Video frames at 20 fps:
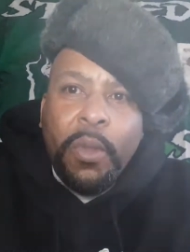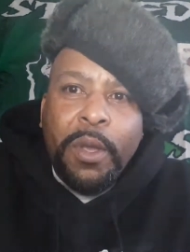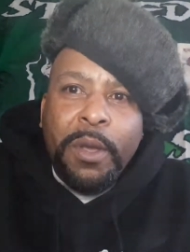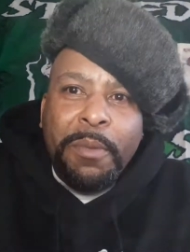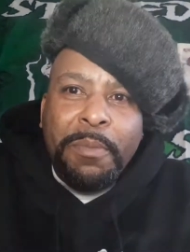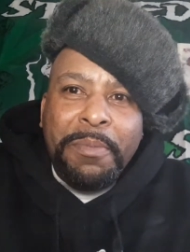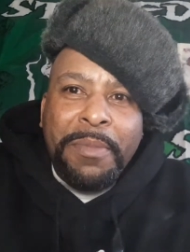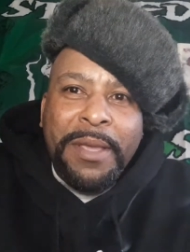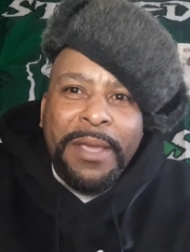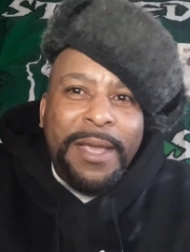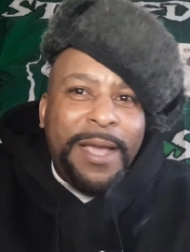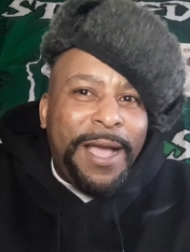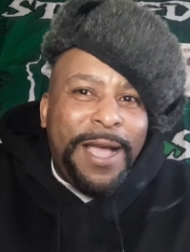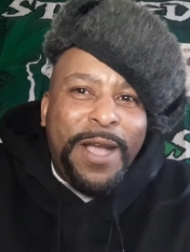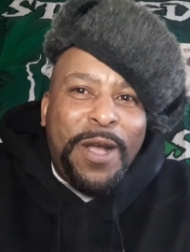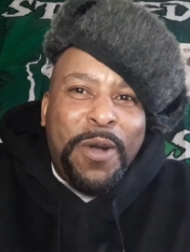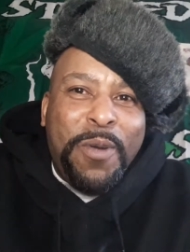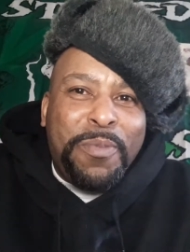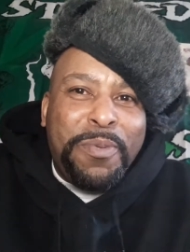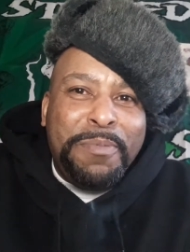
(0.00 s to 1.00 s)
me,
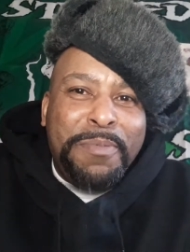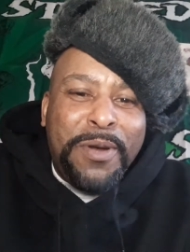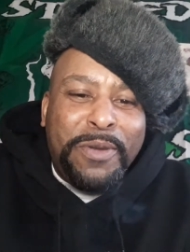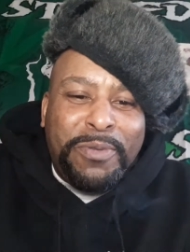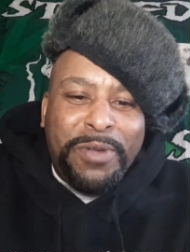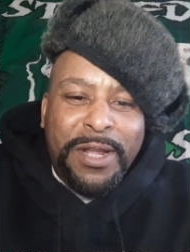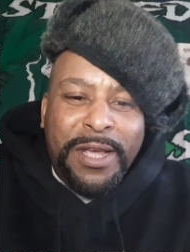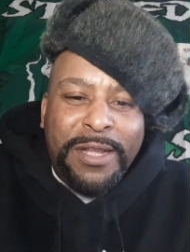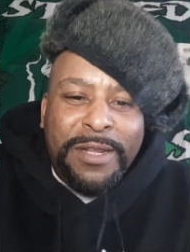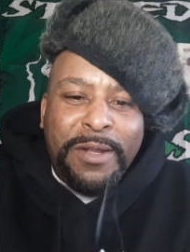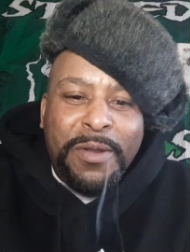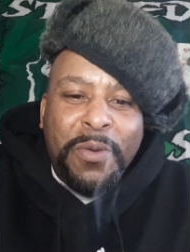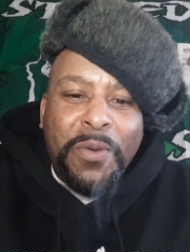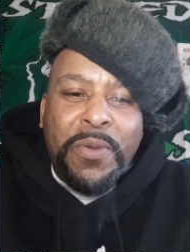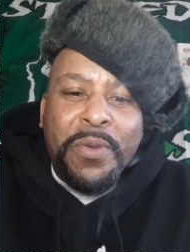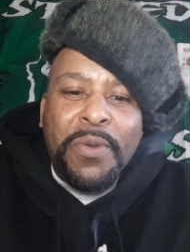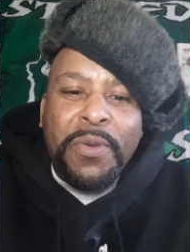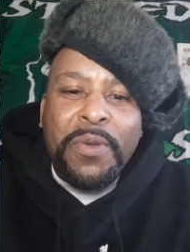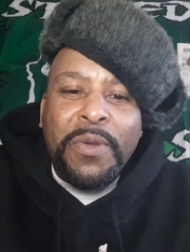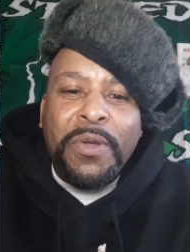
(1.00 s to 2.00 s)
I don't promote nothing.
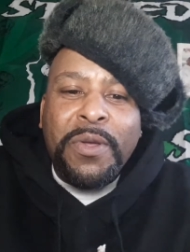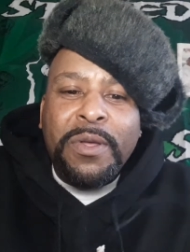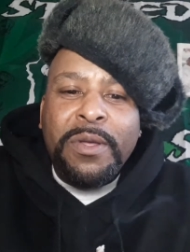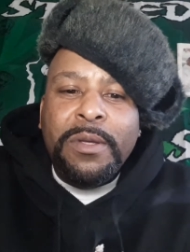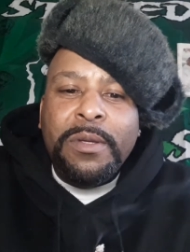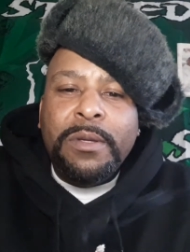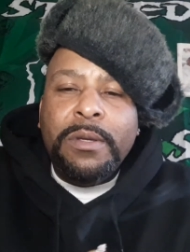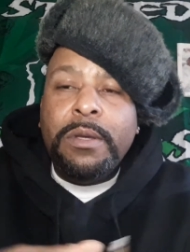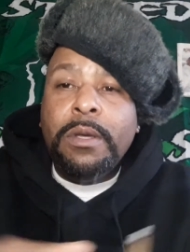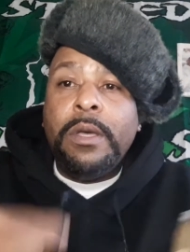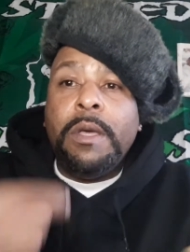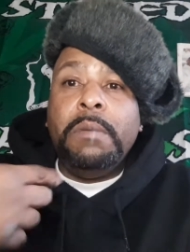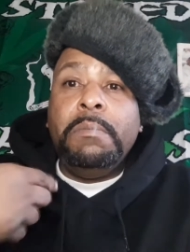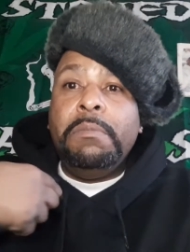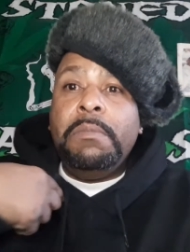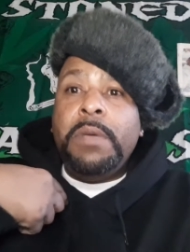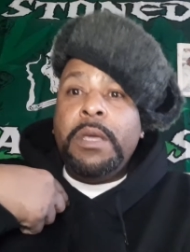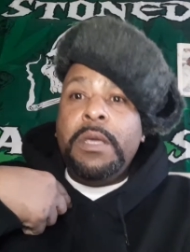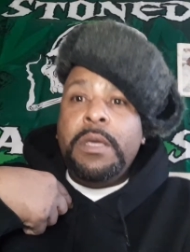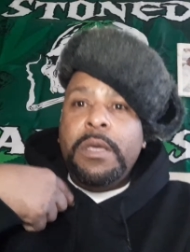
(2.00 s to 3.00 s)

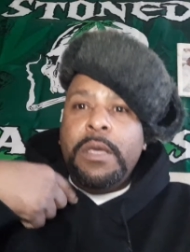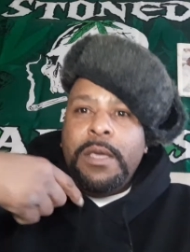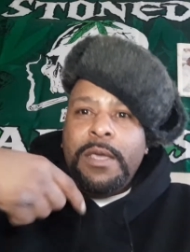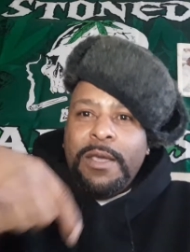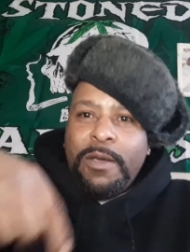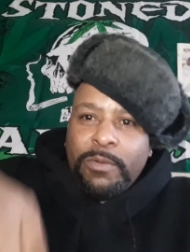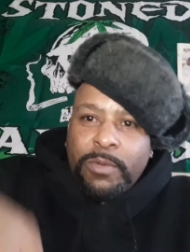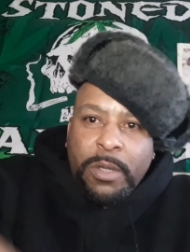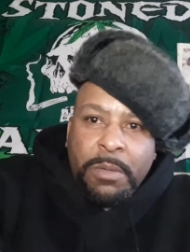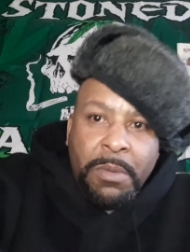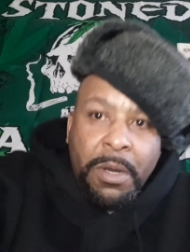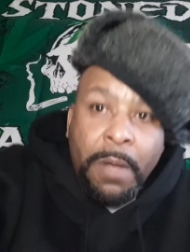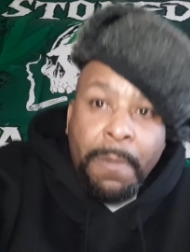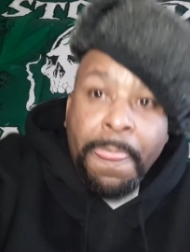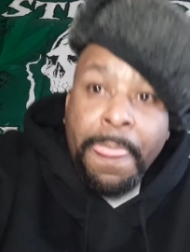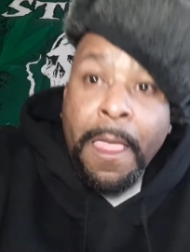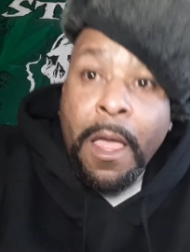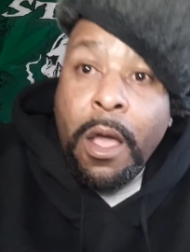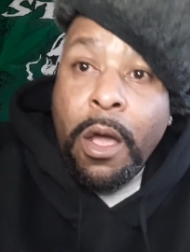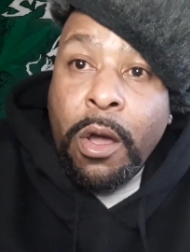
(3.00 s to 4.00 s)
Me, he don't talking about.
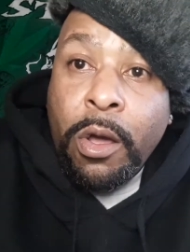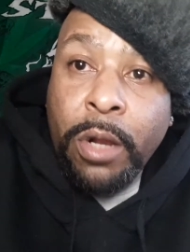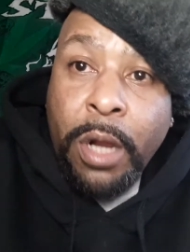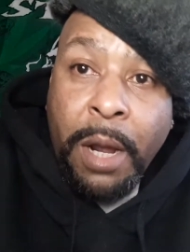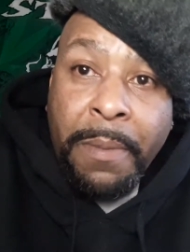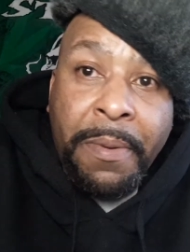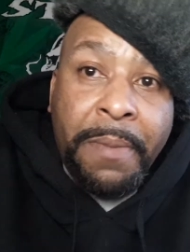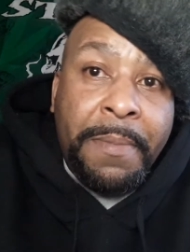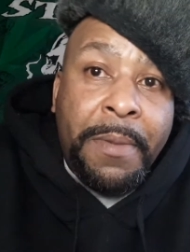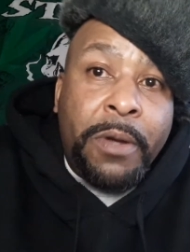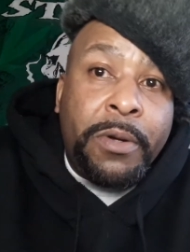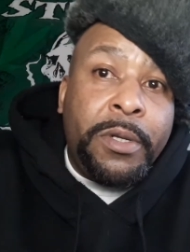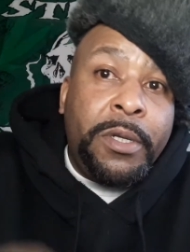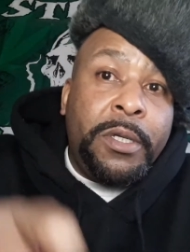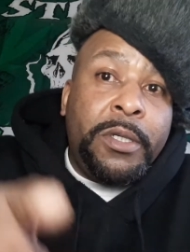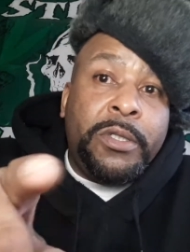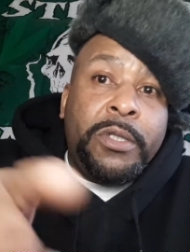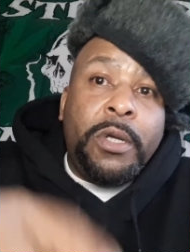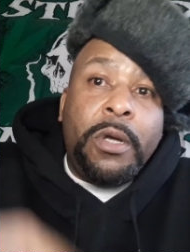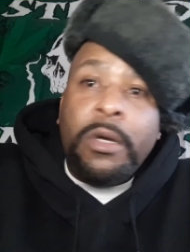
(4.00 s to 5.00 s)
All I promote
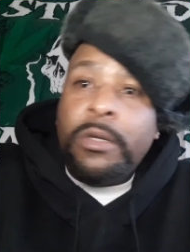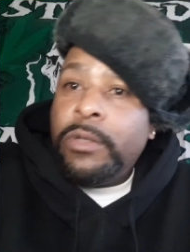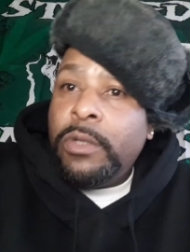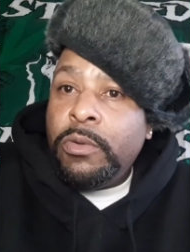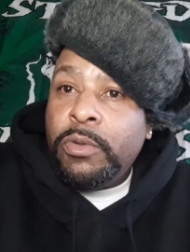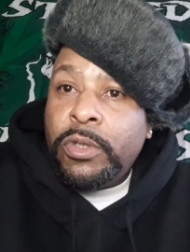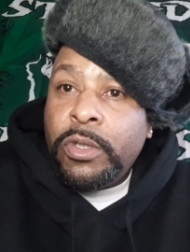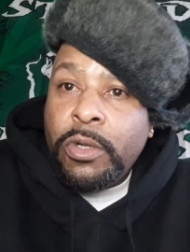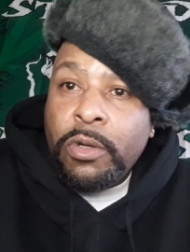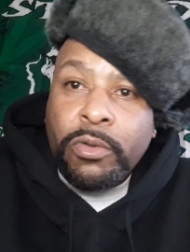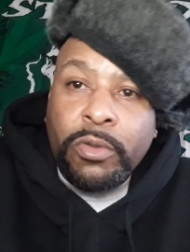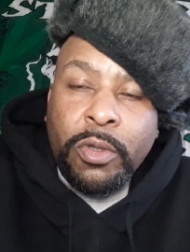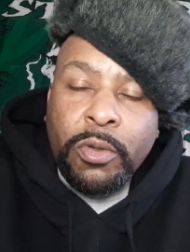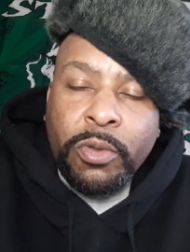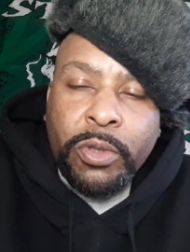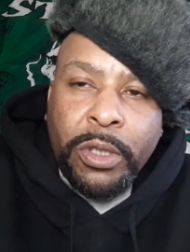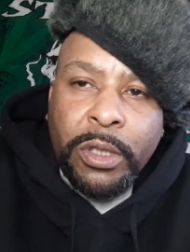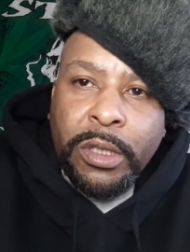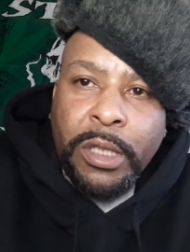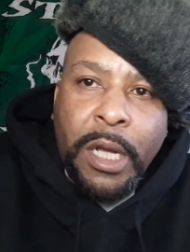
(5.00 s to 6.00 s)
is y'all do what you're gonna do
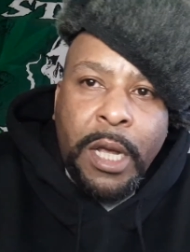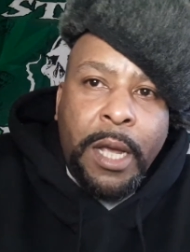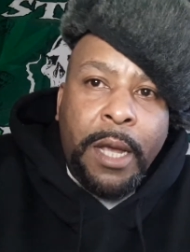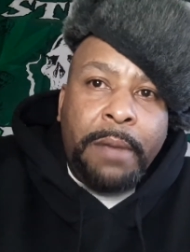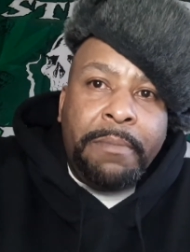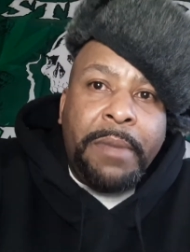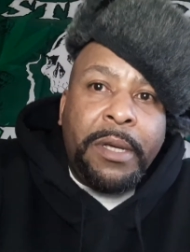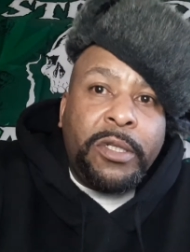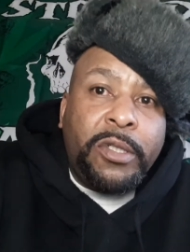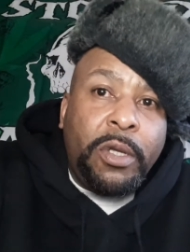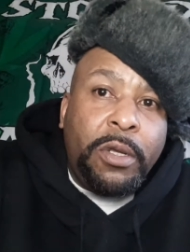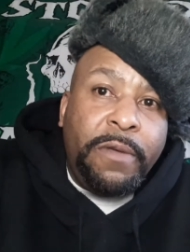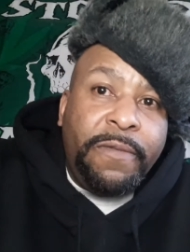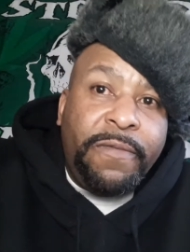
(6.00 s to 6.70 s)
with your time. Make sure you